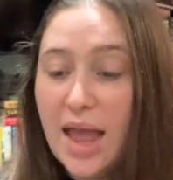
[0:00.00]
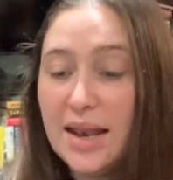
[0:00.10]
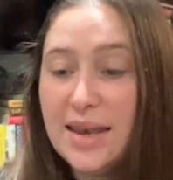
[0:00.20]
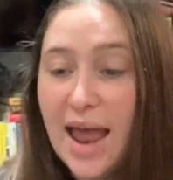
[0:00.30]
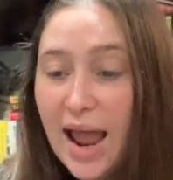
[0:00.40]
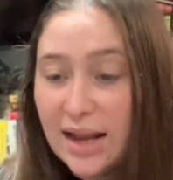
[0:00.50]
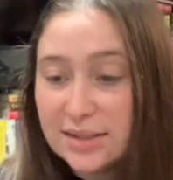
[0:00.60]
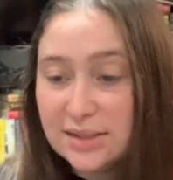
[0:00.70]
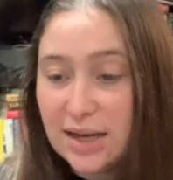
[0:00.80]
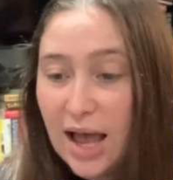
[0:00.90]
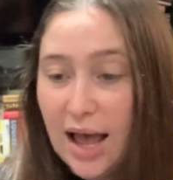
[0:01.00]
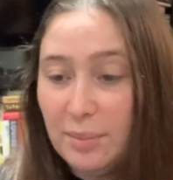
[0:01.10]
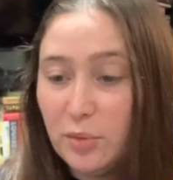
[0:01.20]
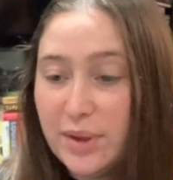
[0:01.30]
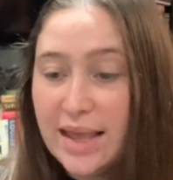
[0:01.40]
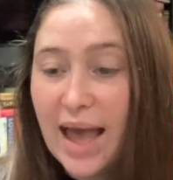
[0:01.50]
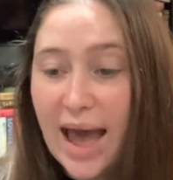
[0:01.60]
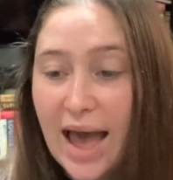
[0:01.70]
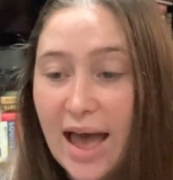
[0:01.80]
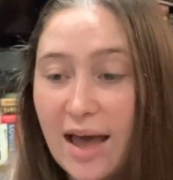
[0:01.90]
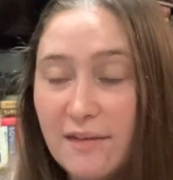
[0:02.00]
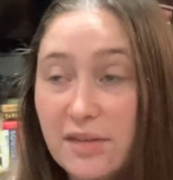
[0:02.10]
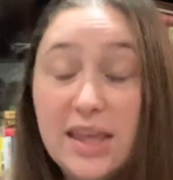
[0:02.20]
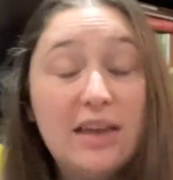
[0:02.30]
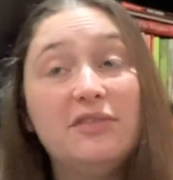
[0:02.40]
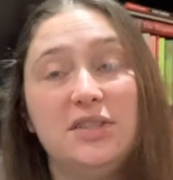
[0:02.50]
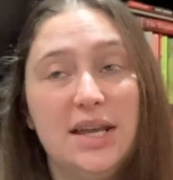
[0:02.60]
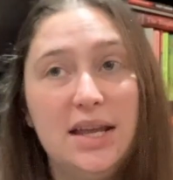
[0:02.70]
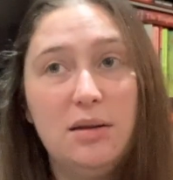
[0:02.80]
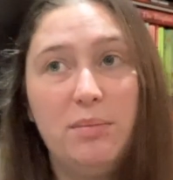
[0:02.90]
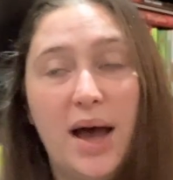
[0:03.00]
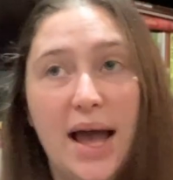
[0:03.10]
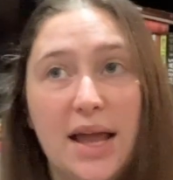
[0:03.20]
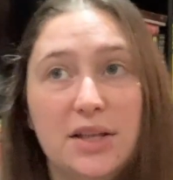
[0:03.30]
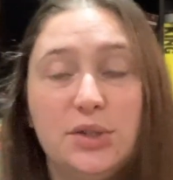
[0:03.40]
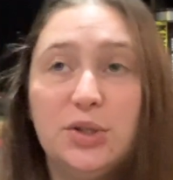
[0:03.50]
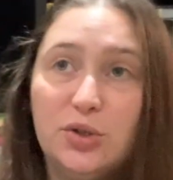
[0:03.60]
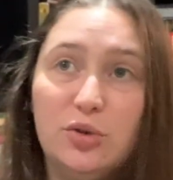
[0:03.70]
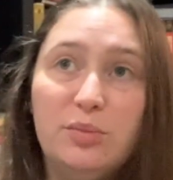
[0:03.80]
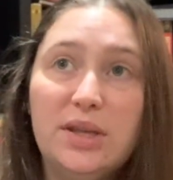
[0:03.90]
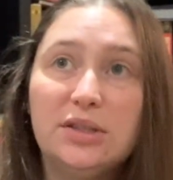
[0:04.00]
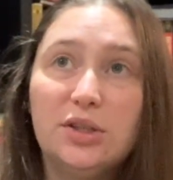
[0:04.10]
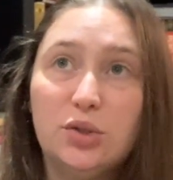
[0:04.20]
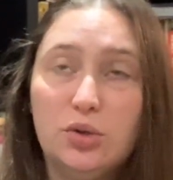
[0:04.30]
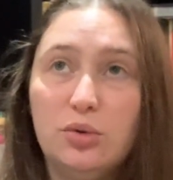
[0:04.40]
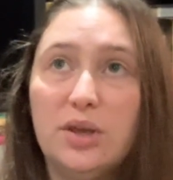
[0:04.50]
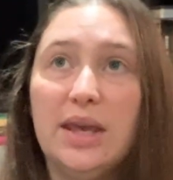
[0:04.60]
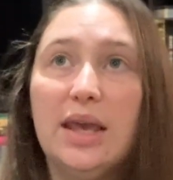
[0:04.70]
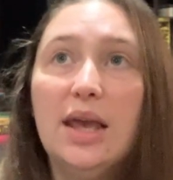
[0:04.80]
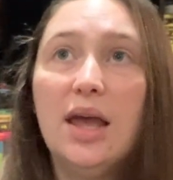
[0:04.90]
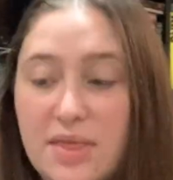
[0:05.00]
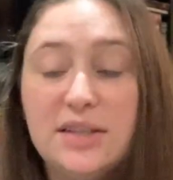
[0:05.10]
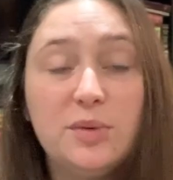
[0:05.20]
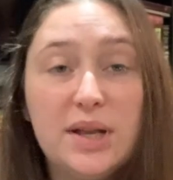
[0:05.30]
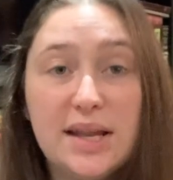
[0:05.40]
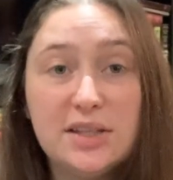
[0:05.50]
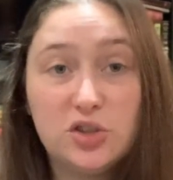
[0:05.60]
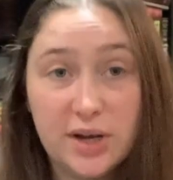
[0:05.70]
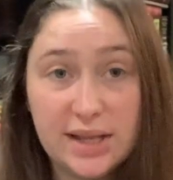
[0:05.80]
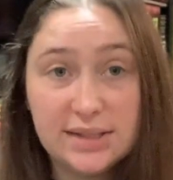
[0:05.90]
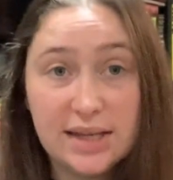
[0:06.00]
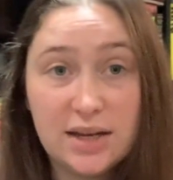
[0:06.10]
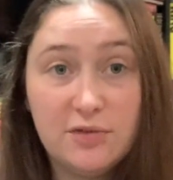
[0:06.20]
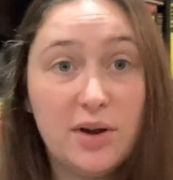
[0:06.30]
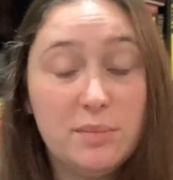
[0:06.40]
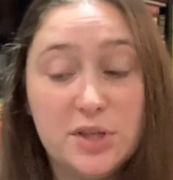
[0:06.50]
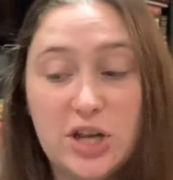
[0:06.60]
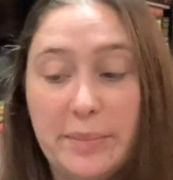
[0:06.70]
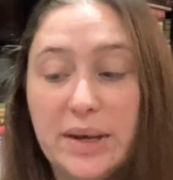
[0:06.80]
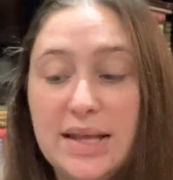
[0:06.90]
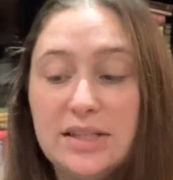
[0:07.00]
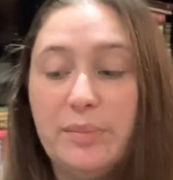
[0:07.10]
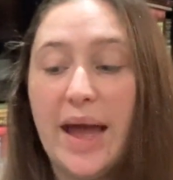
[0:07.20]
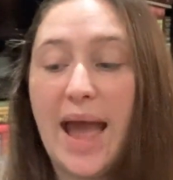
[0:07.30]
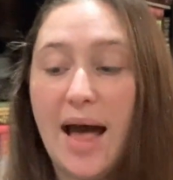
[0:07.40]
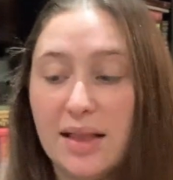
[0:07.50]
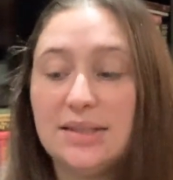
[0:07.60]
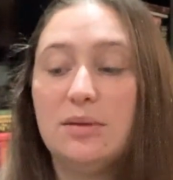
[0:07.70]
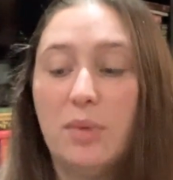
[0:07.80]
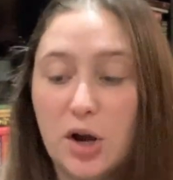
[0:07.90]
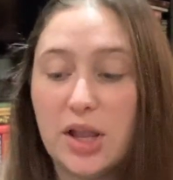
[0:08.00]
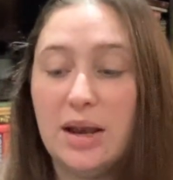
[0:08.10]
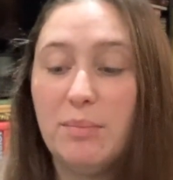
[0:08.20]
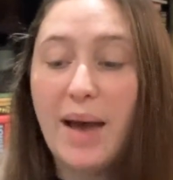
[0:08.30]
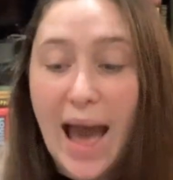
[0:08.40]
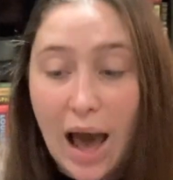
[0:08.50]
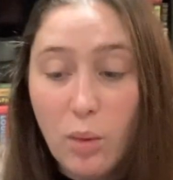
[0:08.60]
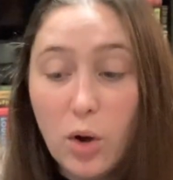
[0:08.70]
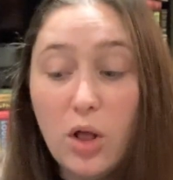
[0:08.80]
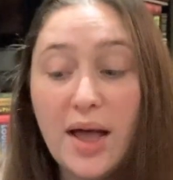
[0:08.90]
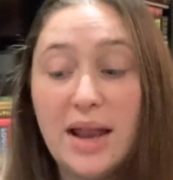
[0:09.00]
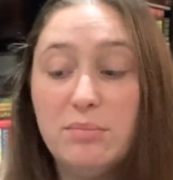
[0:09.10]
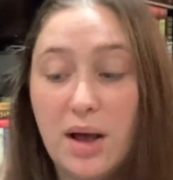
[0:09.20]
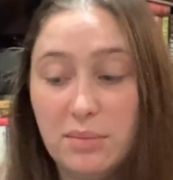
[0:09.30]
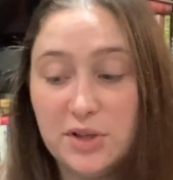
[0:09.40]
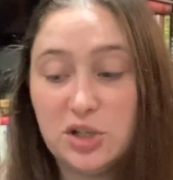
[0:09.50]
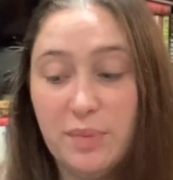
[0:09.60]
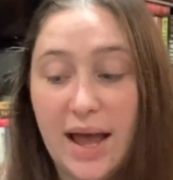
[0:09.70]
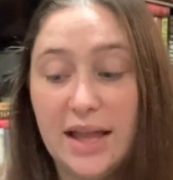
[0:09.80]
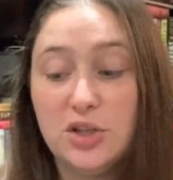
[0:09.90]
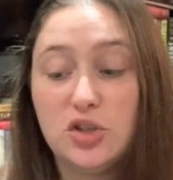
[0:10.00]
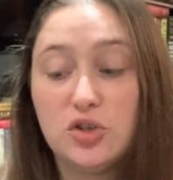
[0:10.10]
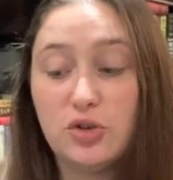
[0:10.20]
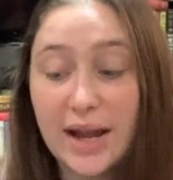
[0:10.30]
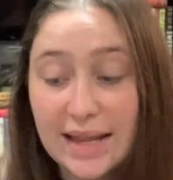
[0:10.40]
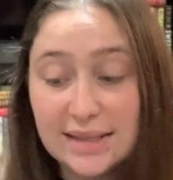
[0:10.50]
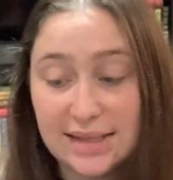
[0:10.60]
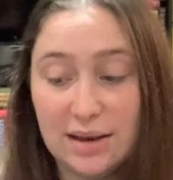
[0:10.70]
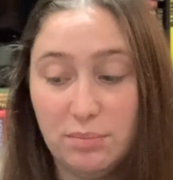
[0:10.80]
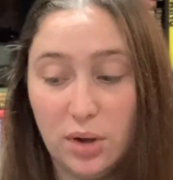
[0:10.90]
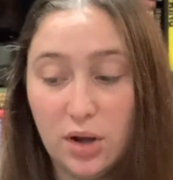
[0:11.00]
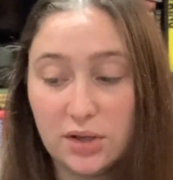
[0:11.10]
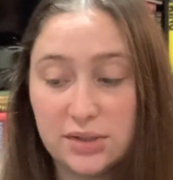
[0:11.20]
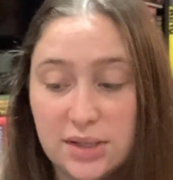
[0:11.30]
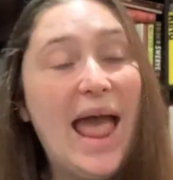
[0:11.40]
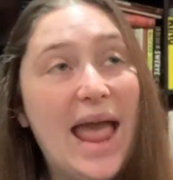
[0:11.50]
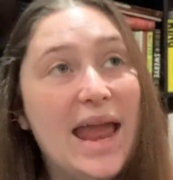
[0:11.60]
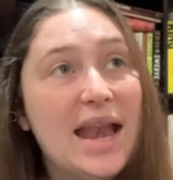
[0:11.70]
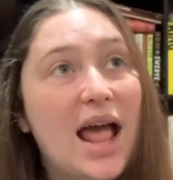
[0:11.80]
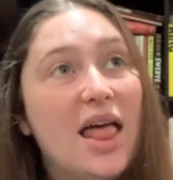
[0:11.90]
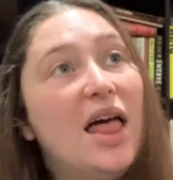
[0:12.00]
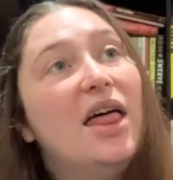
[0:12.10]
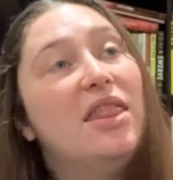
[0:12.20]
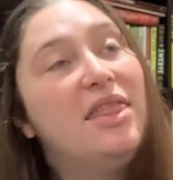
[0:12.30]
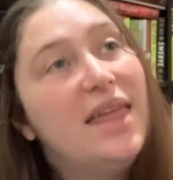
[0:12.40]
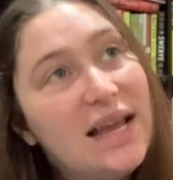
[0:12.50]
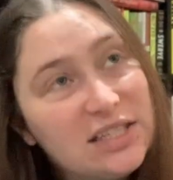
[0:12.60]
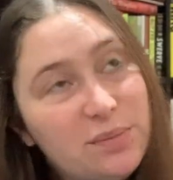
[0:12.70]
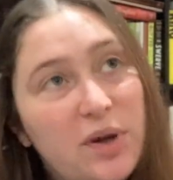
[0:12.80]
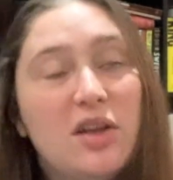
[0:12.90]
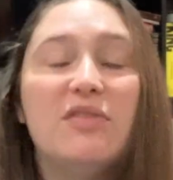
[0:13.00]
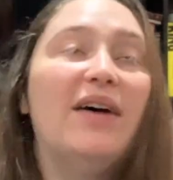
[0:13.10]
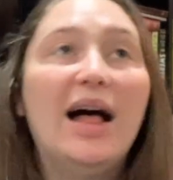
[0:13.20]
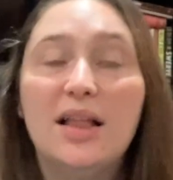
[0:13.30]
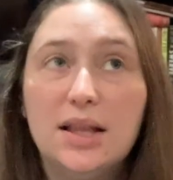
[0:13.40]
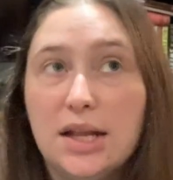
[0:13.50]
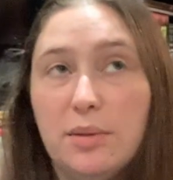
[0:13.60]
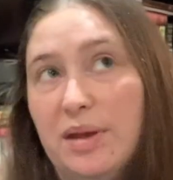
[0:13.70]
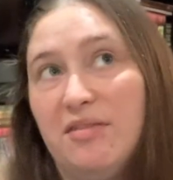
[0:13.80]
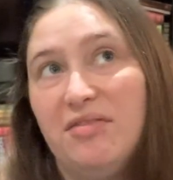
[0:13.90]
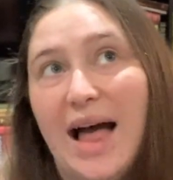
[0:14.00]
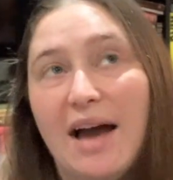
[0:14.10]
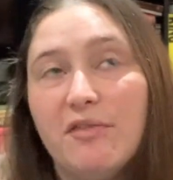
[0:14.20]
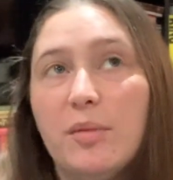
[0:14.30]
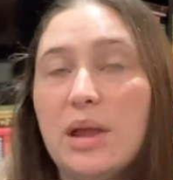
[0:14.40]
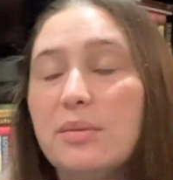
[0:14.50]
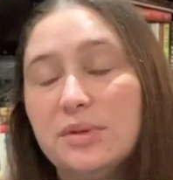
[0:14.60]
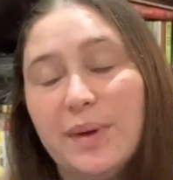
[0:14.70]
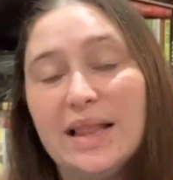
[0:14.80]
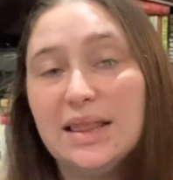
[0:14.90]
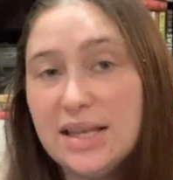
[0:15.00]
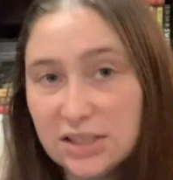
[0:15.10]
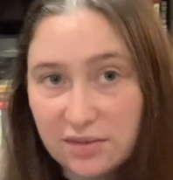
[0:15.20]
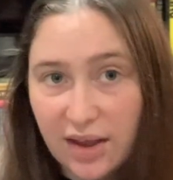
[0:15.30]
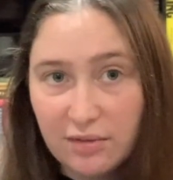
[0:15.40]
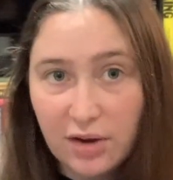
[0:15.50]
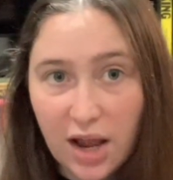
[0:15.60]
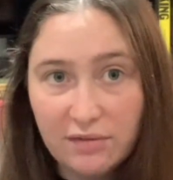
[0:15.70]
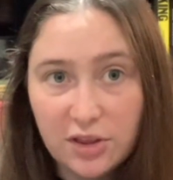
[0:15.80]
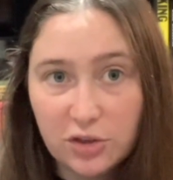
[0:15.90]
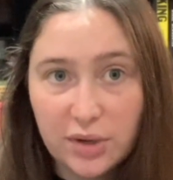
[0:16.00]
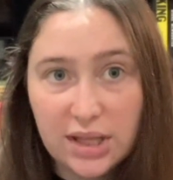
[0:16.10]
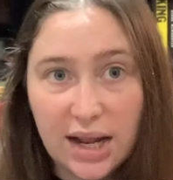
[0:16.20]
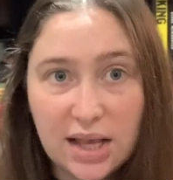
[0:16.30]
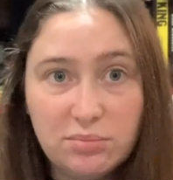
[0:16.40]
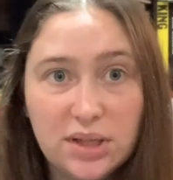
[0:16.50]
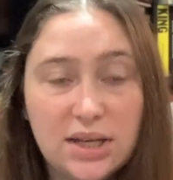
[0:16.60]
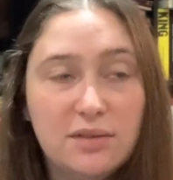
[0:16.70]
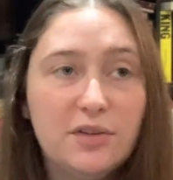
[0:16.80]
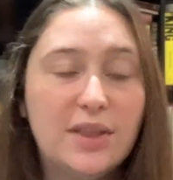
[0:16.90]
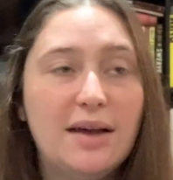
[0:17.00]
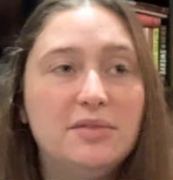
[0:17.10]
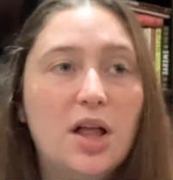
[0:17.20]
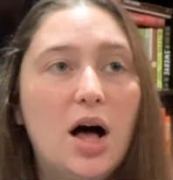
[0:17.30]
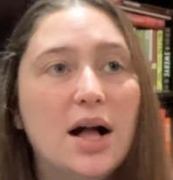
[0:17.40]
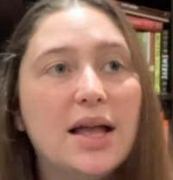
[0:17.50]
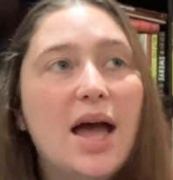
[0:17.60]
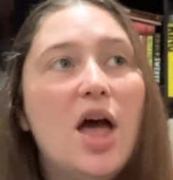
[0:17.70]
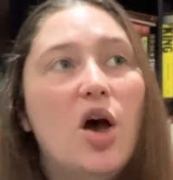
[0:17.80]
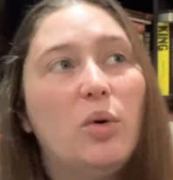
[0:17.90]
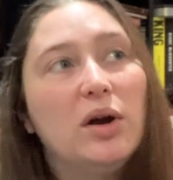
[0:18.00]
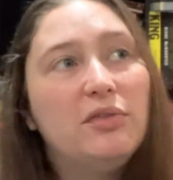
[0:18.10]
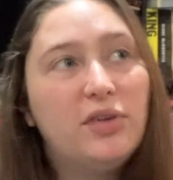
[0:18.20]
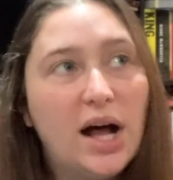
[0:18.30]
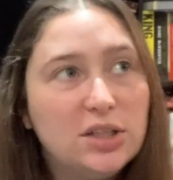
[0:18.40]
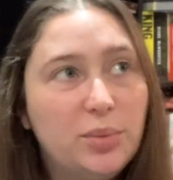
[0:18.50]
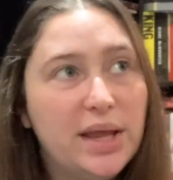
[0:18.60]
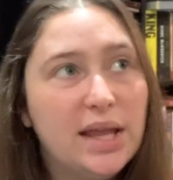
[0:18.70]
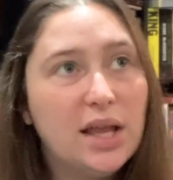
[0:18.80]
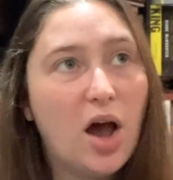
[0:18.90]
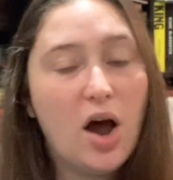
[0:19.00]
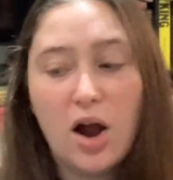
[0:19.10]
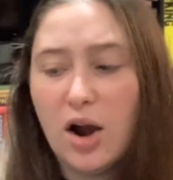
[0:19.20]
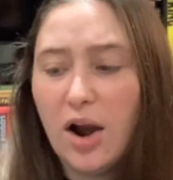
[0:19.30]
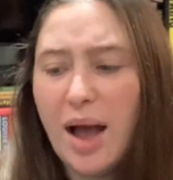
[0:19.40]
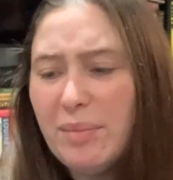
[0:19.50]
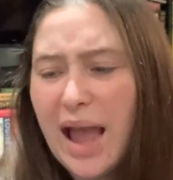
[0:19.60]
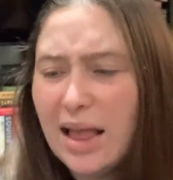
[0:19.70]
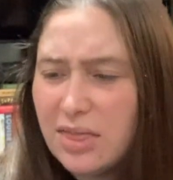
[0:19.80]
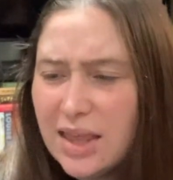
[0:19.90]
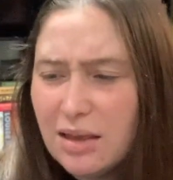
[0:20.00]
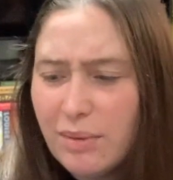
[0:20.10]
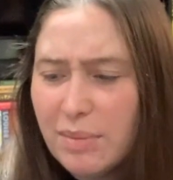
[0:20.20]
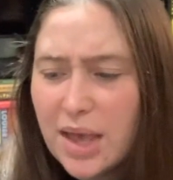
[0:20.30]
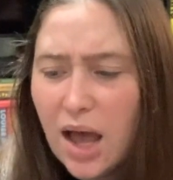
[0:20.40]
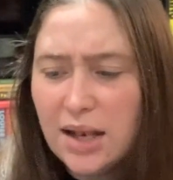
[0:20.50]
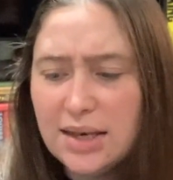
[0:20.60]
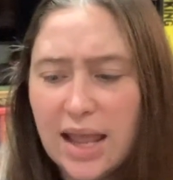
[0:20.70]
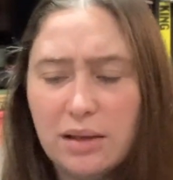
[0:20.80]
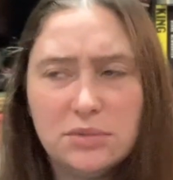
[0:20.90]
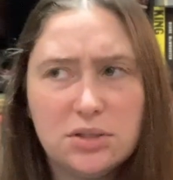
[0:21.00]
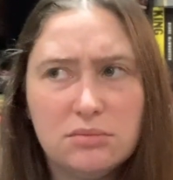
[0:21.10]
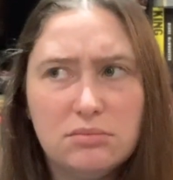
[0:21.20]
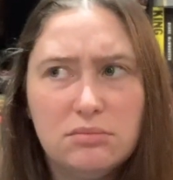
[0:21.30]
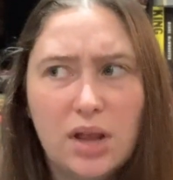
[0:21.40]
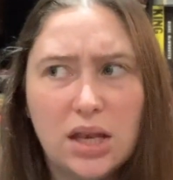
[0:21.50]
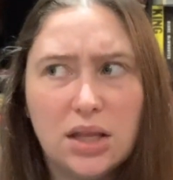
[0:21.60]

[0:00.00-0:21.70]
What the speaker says: Next up, we have Gifted by Suzuki. This one is translated from the Japanese by Allison, Markin, Powell, and published by Transit Books. And this book fell a little bit flat for me. It was my least favorite of the 3 that I completed for that vlog. We're following our, I think maybe unnamed main